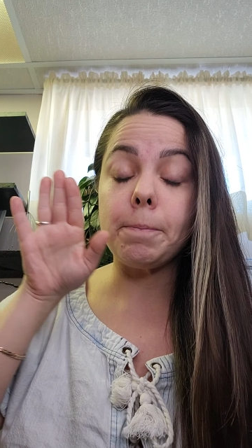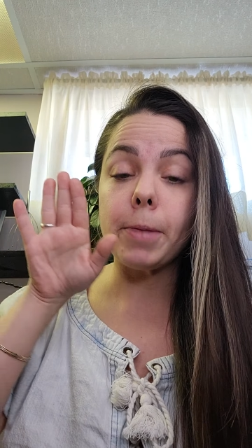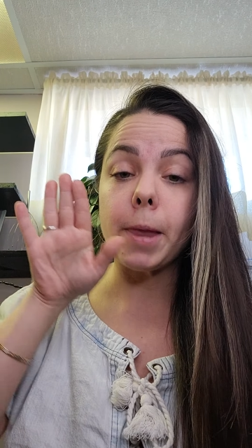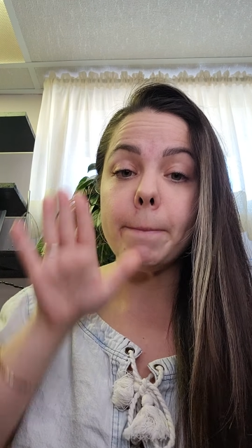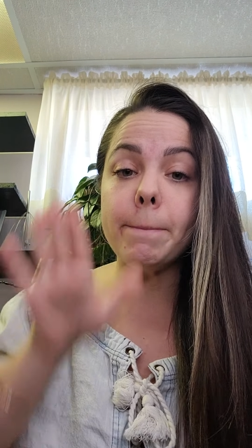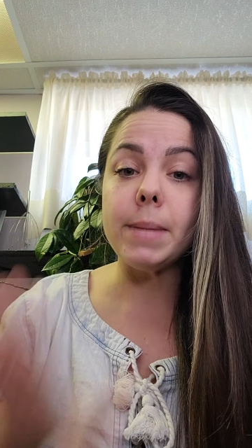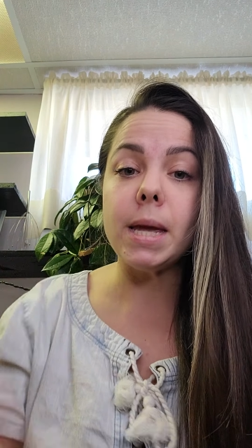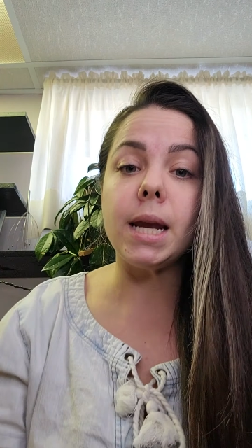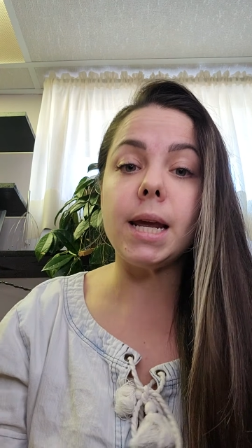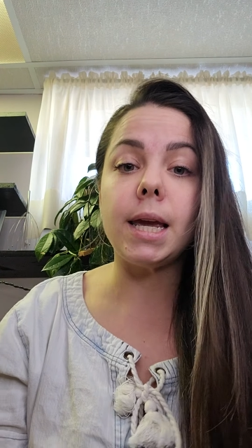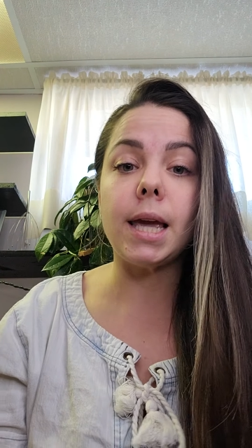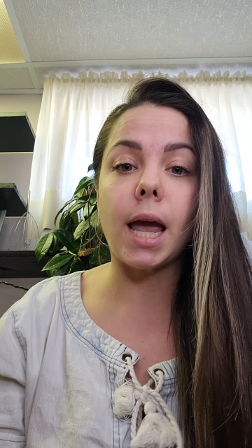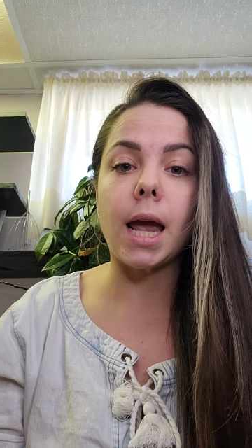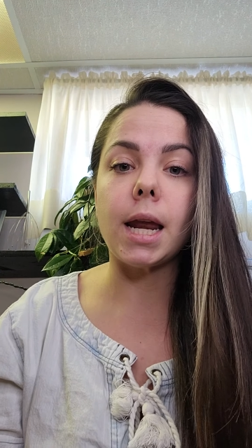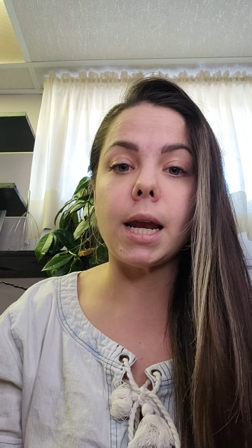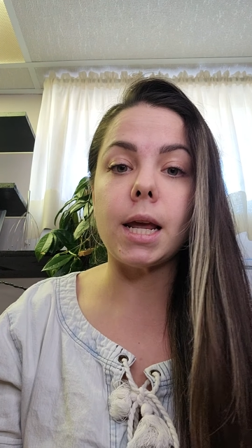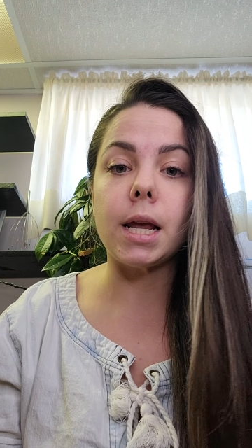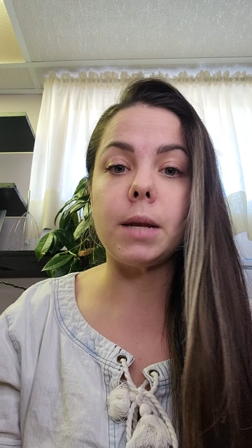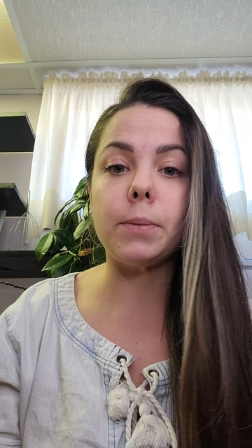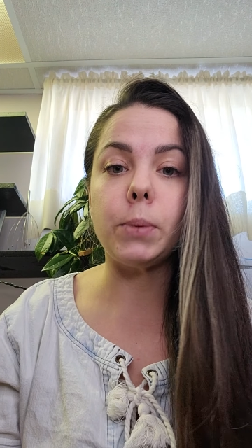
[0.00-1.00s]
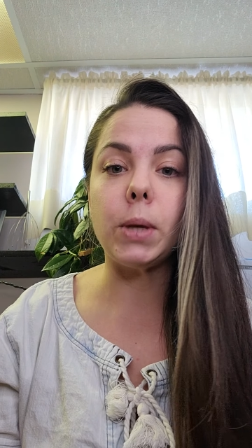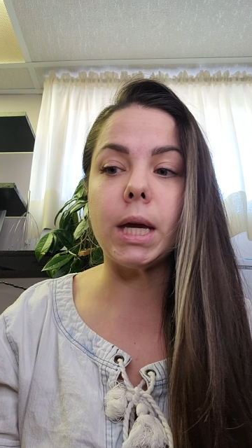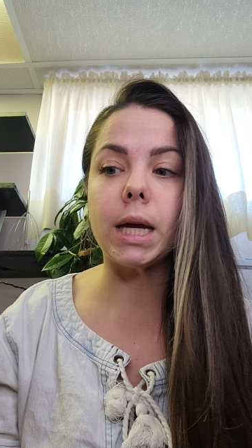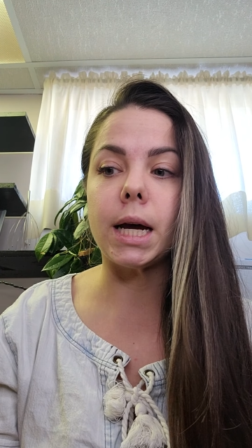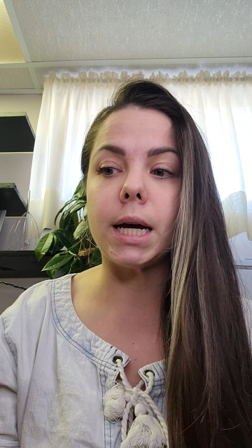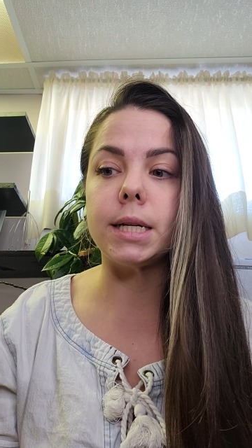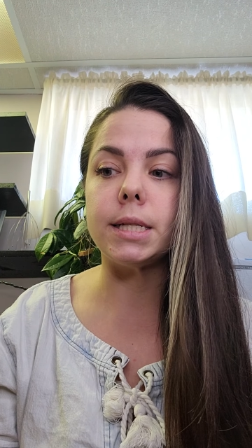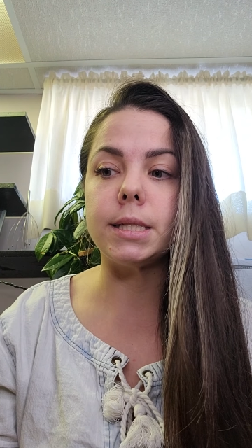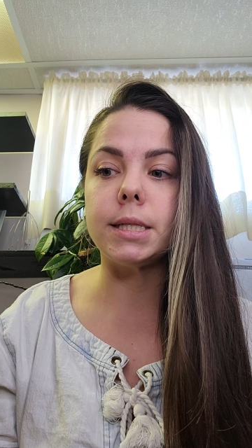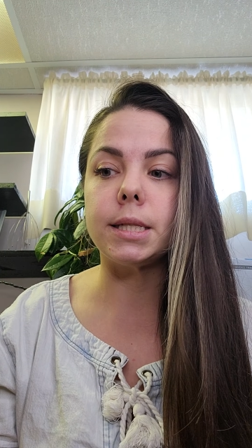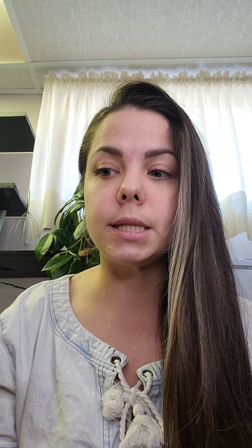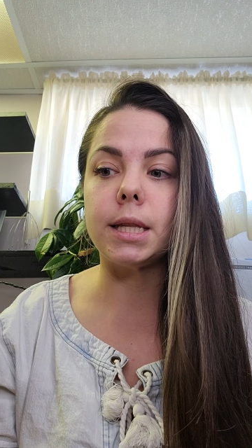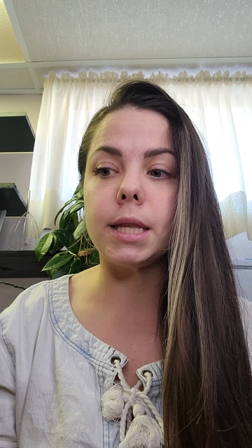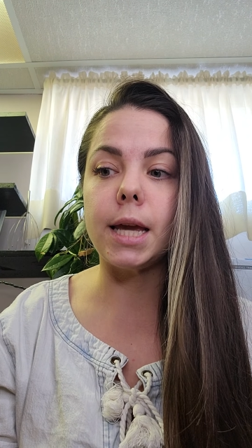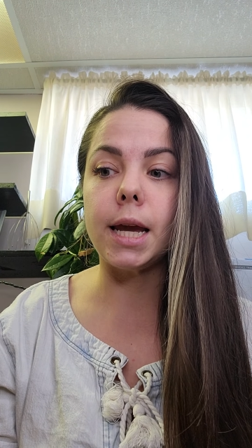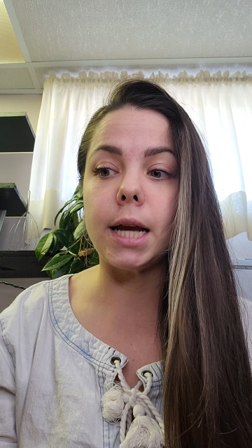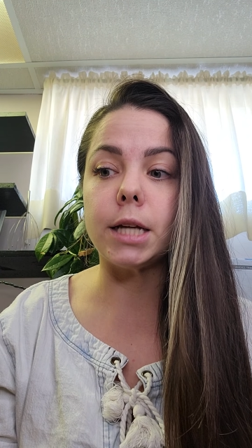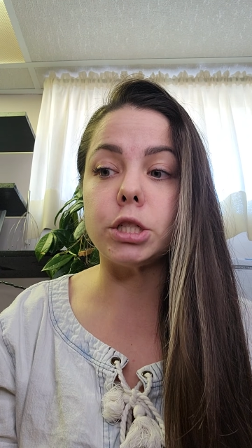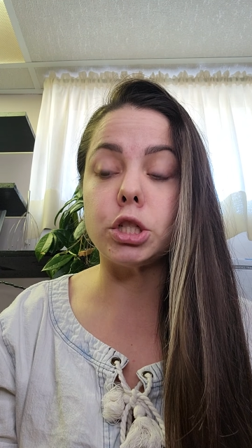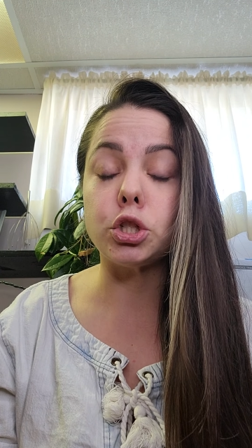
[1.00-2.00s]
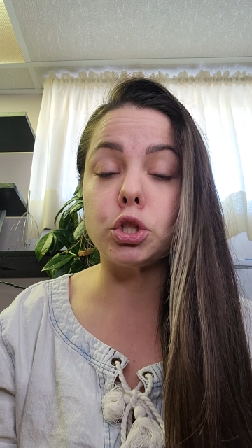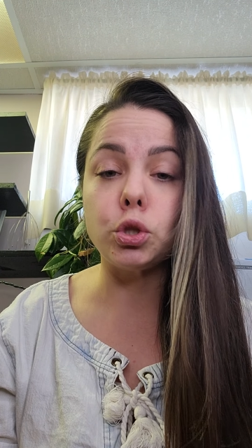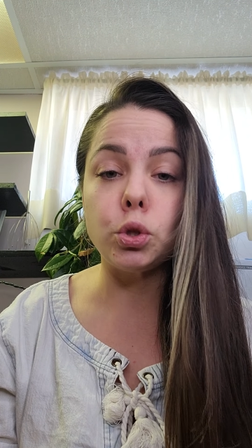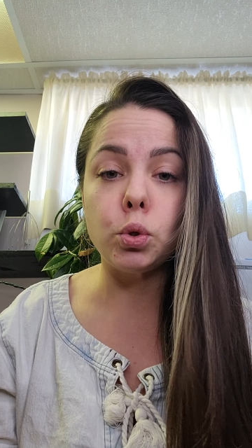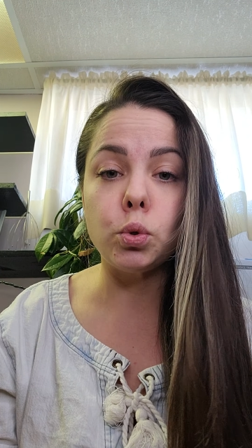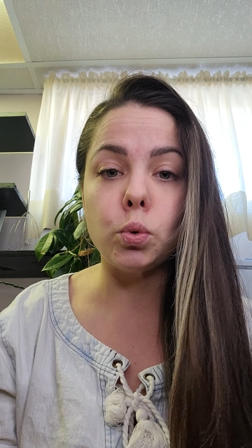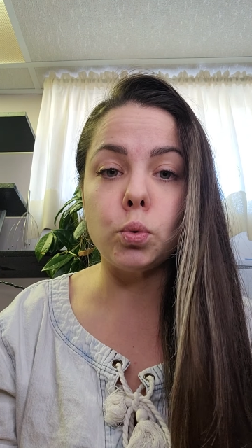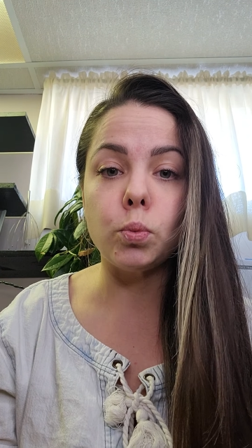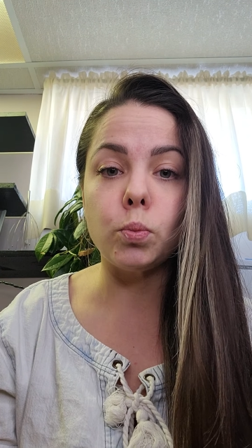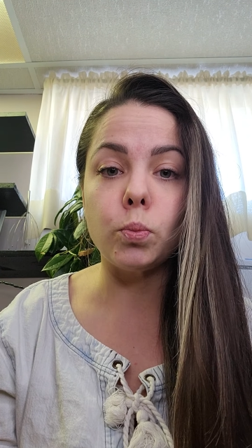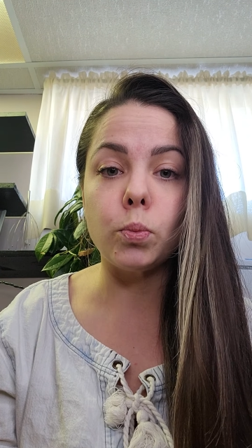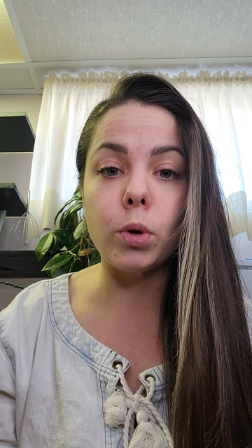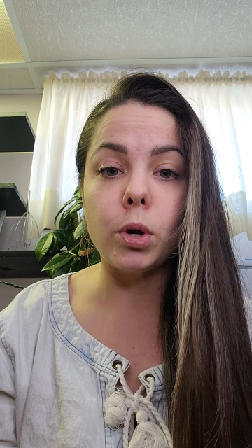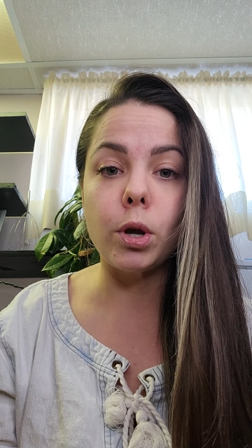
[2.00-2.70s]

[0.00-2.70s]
mitigated because they assume